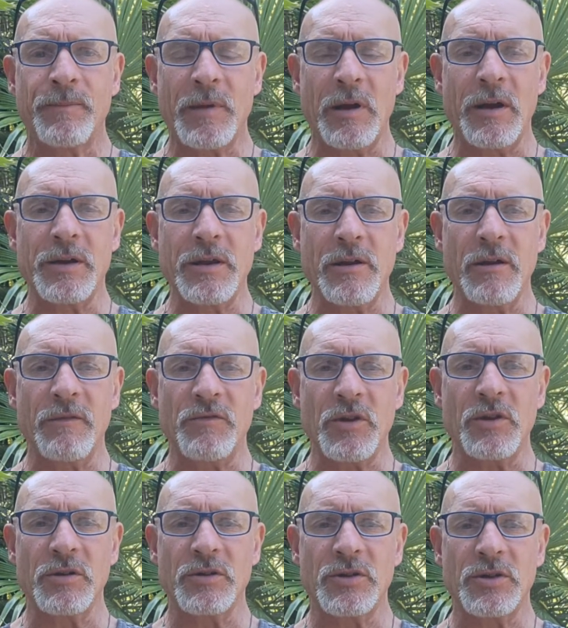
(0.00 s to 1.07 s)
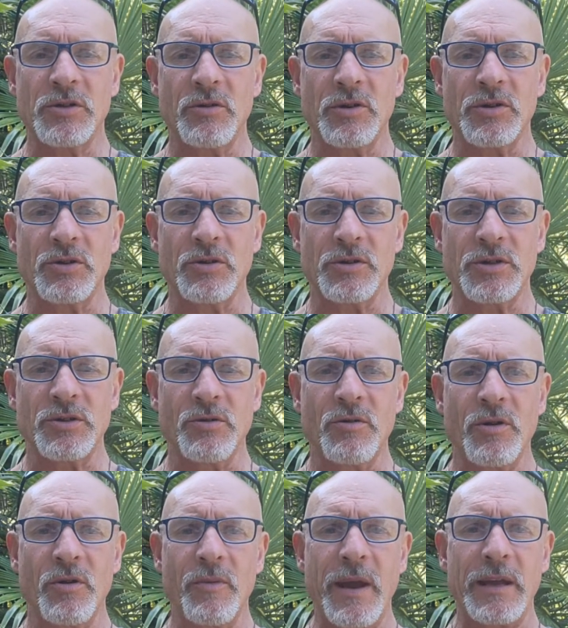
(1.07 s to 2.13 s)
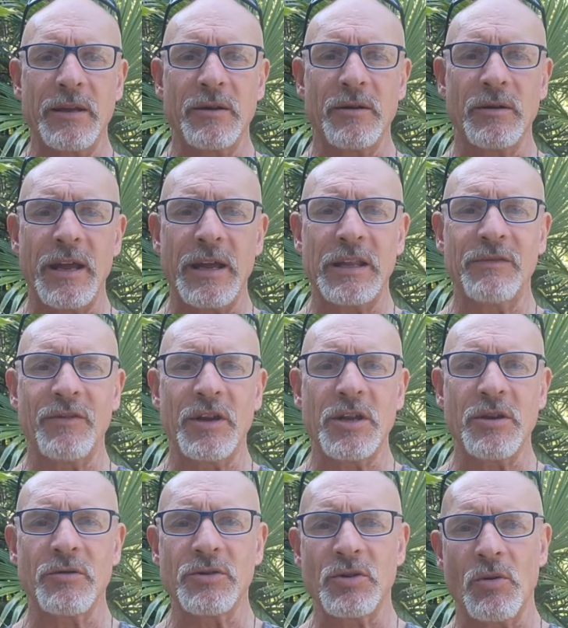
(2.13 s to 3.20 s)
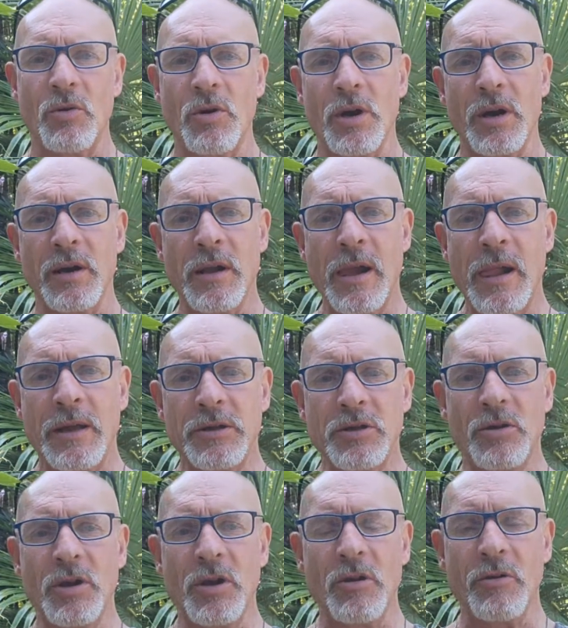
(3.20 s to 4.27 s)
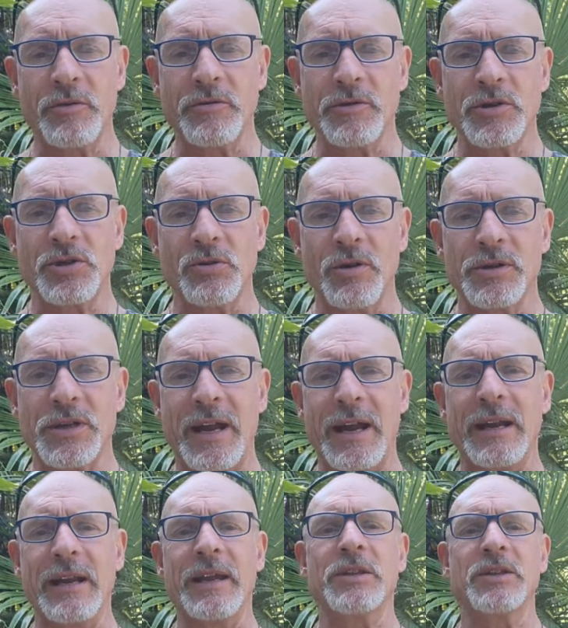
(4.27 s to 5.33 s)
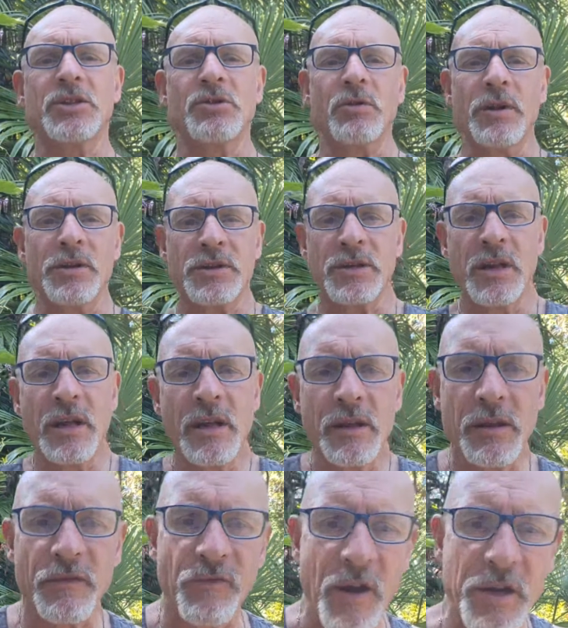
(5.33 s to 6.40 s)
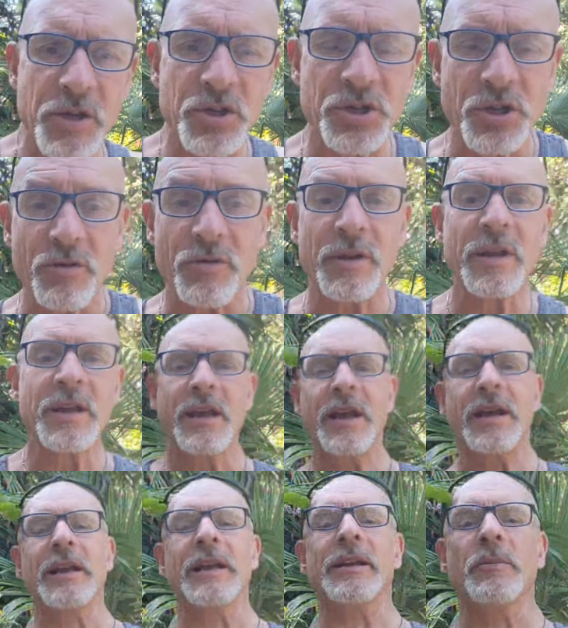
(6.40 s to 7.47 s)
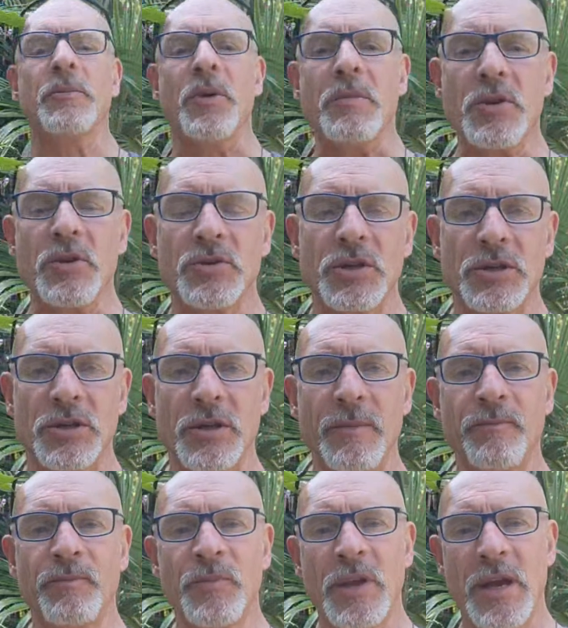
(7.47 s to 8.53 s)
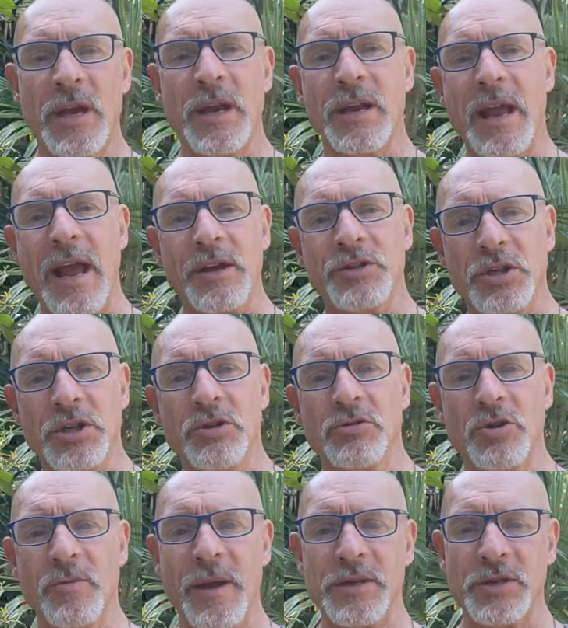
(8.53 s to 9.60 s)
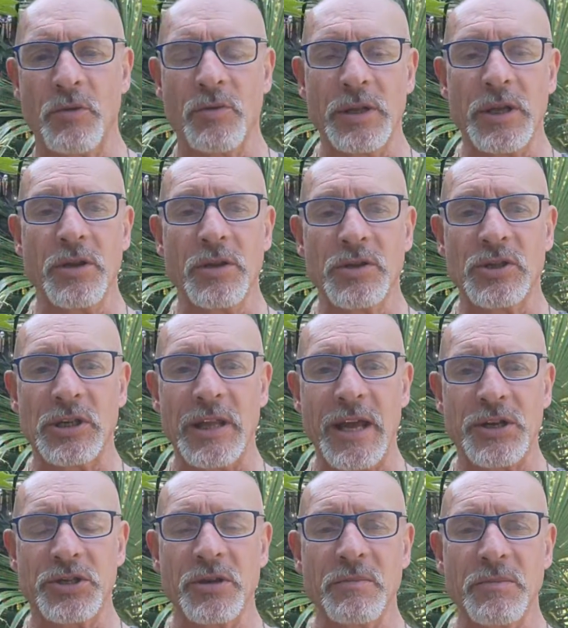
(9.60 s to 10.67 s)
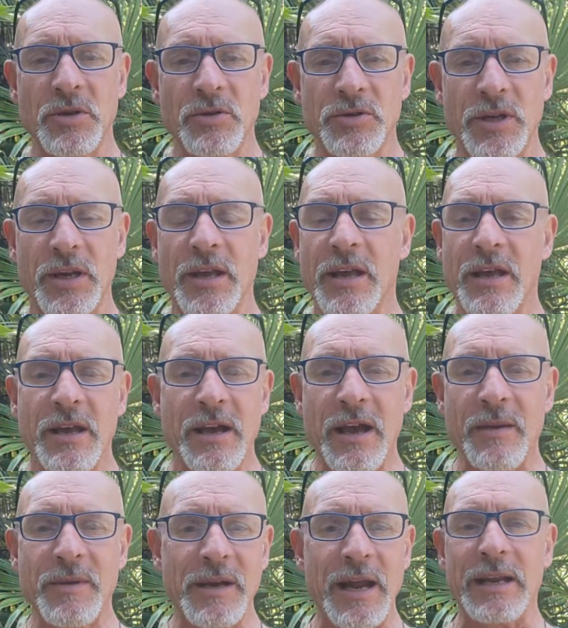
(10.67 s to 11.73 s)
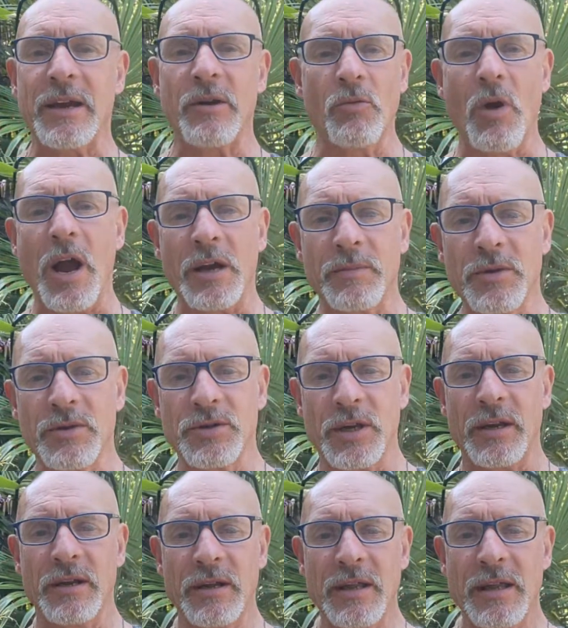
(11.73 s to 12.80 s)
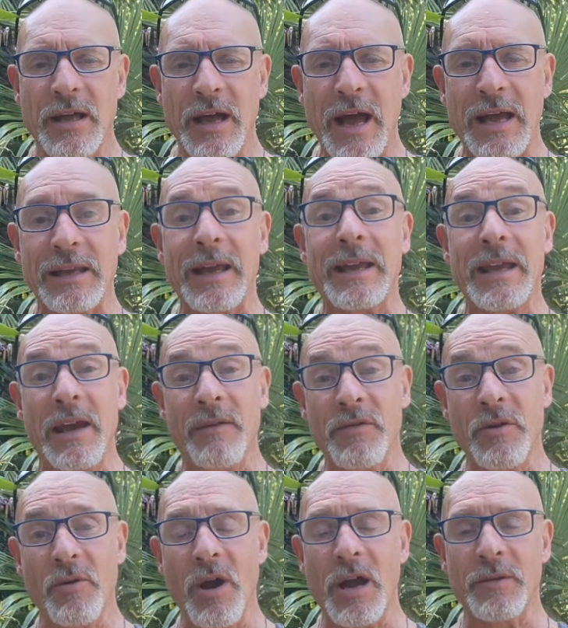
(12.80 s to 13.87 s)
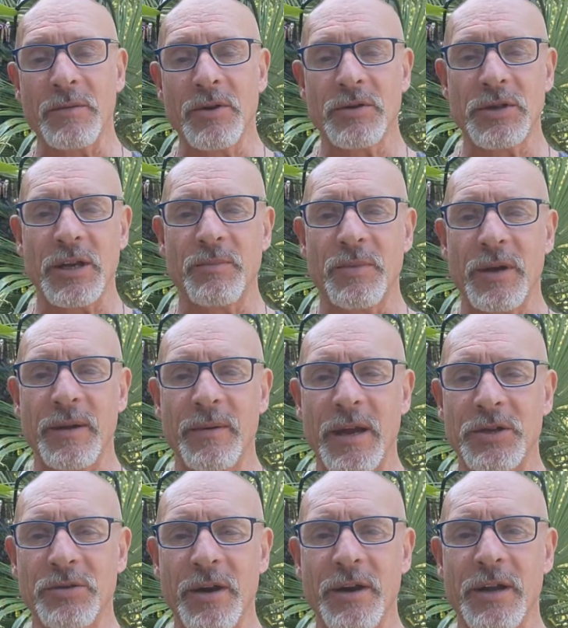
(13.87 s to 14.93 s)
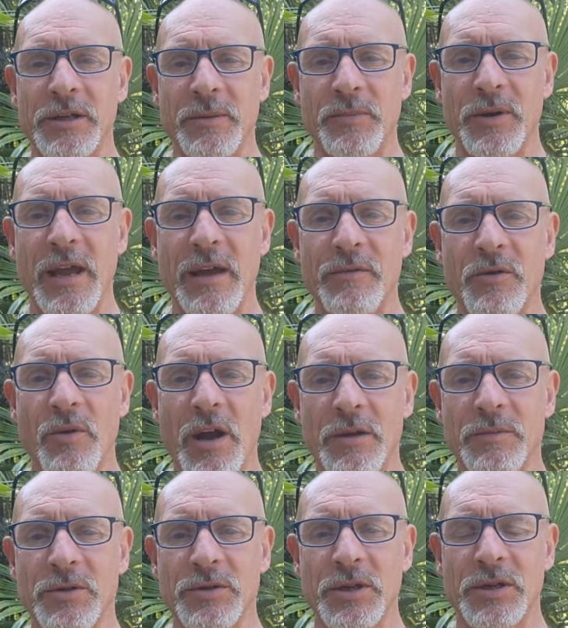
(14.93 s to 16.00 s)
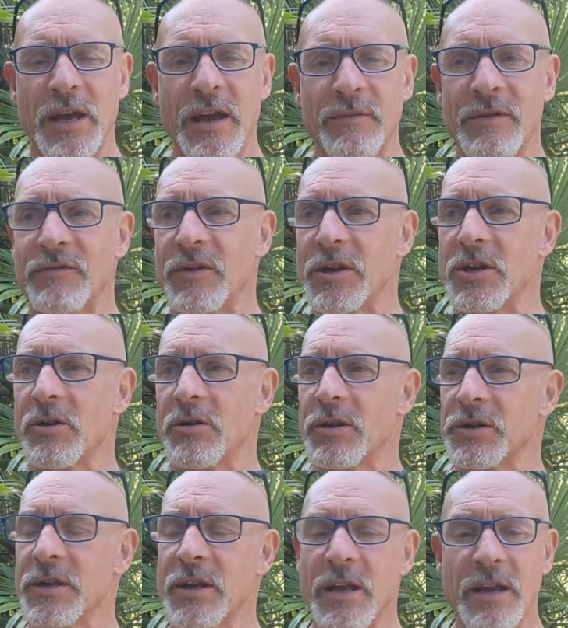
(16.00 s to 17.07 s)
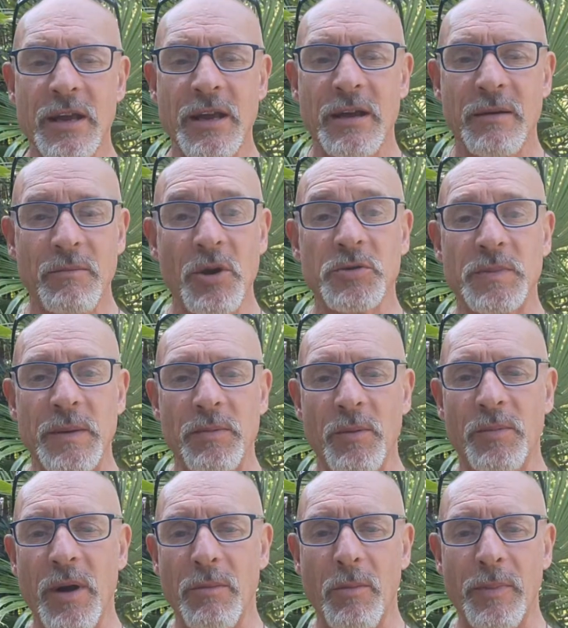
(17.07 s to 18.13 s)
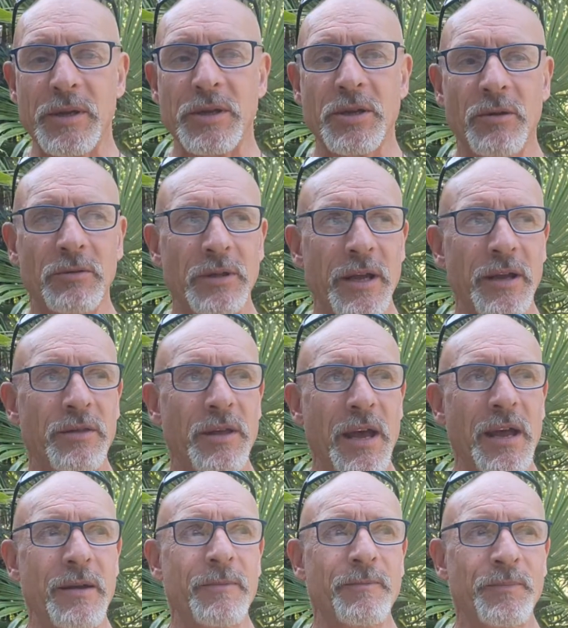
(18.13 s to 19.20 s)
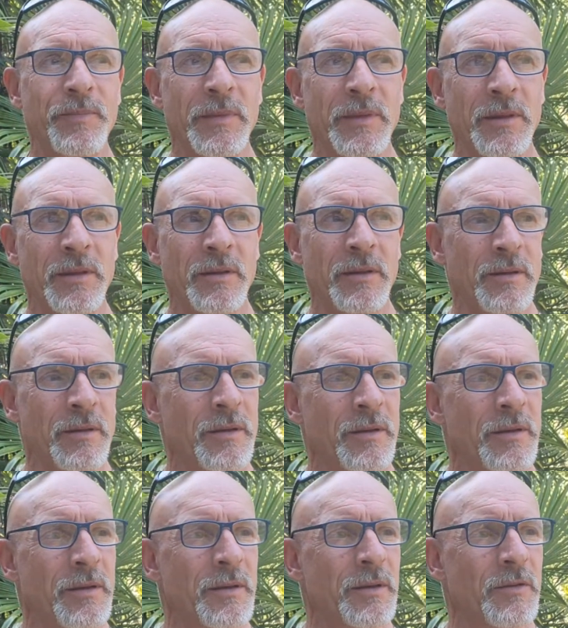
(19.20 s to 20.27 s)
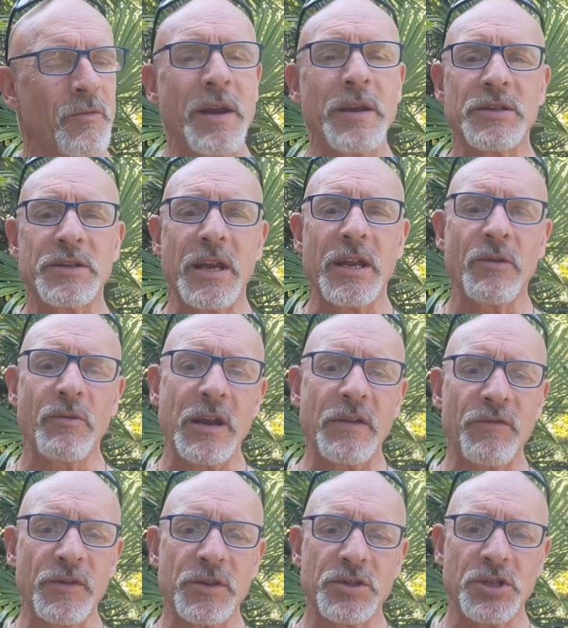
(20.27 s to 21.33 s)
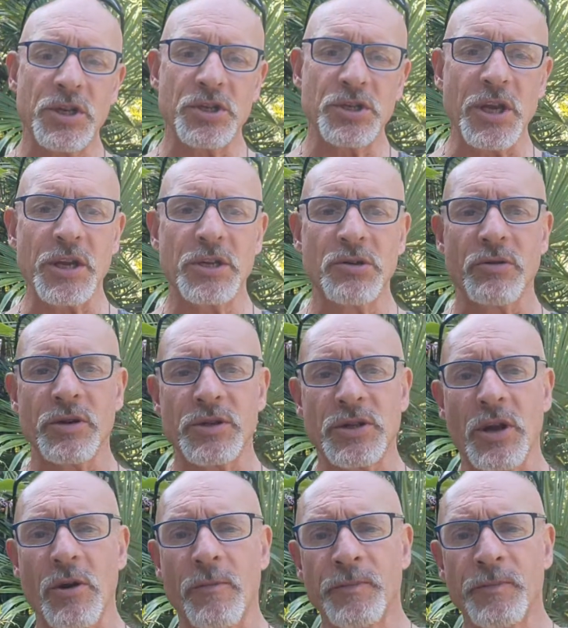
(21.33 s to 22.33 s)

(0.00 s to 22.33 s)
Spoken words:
on here. If you can search through her regular length videos, or you can go through the shorts. I kind of like the shorts. They're fun to shoot, and I like to put music to them. And actually YouTube has a really good selection of music. I mean, I like rock music, I like heavy rock music, but I try not to put heavy rock music to every video because most people probably don't like that. Wendy's getting ready for the She Shed tour. So